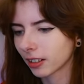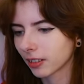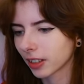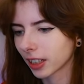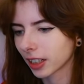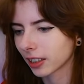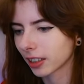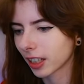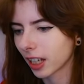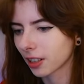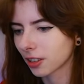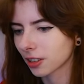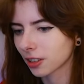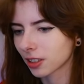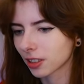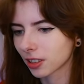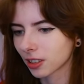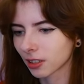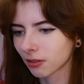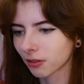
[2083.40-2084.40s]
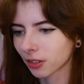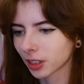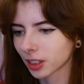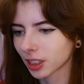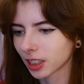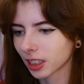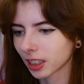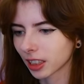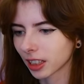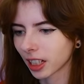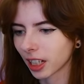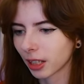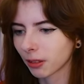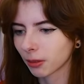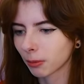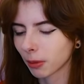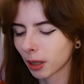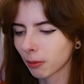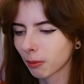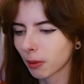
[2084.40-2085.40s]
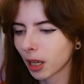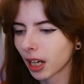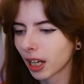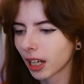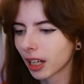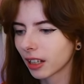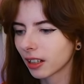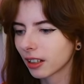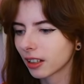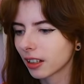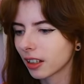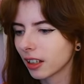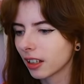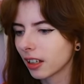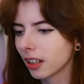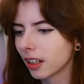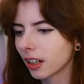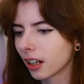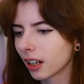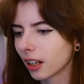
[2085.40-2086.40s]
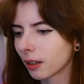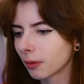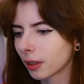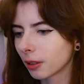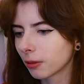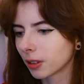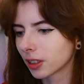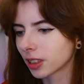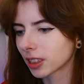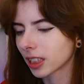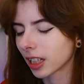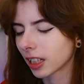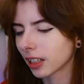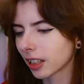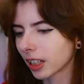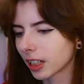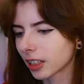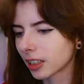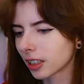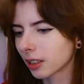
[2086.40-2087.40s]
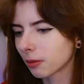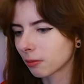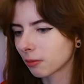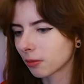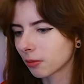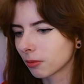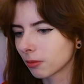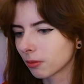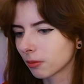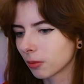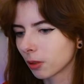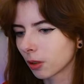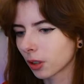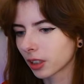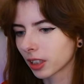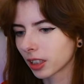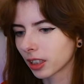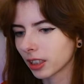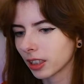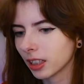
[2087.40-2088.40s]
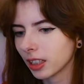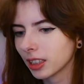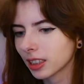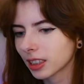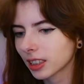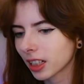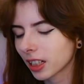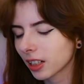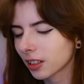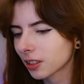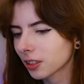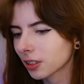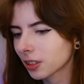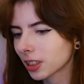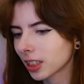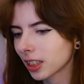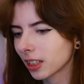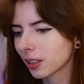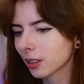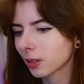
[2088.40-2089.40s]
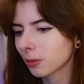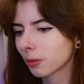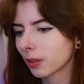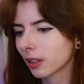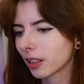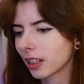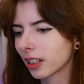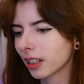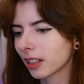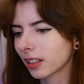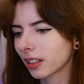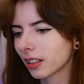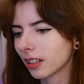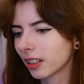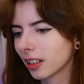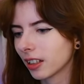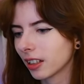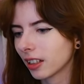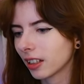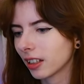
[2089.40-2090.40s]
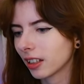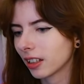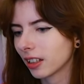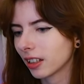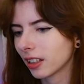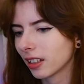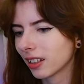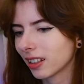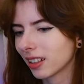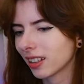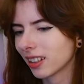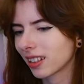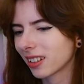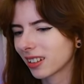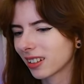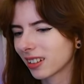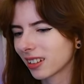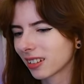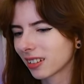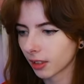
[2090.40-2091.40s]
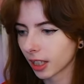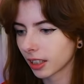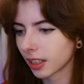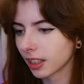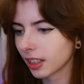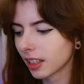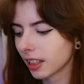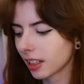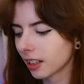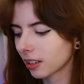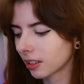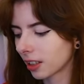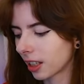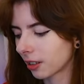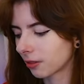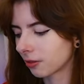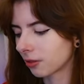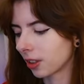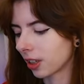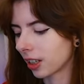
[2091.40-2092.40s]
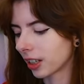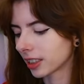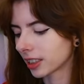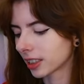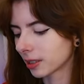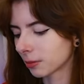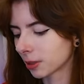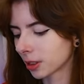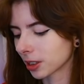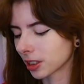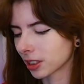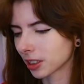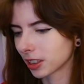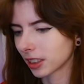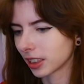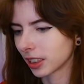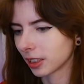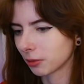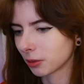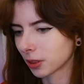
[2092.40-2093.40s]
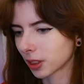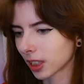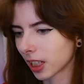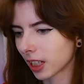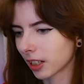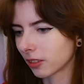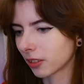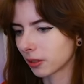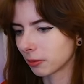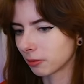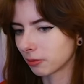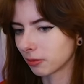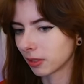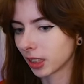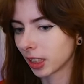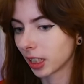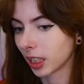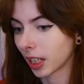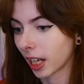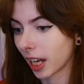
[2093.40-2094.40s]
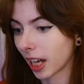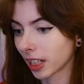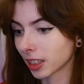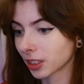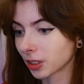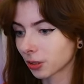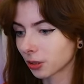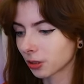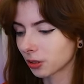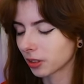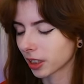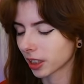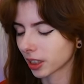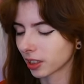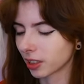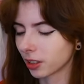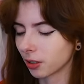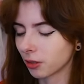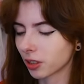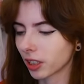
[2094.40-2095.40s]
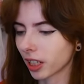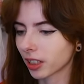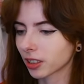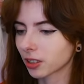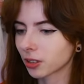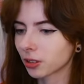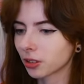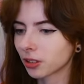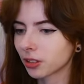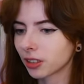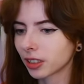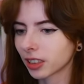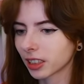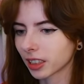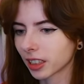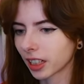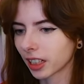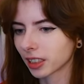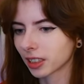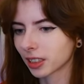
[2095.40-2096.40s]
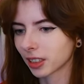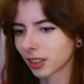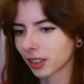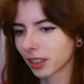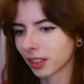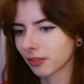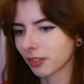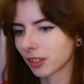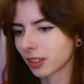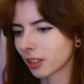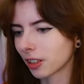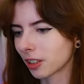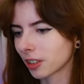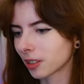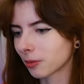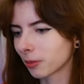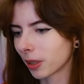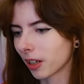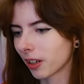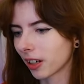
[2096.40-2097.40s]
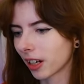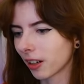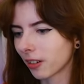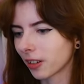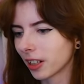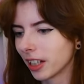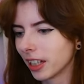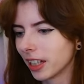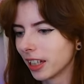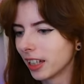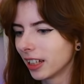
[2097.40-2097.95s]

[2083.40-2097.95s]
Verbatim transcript: like that just is the first thing that came to my mind. Um, I will say I liked him more than these characters here, but eh. I think he had a lot of flaws, and personally he was kind of a, an asshole, like a huge asshole, and Gaston even talked about how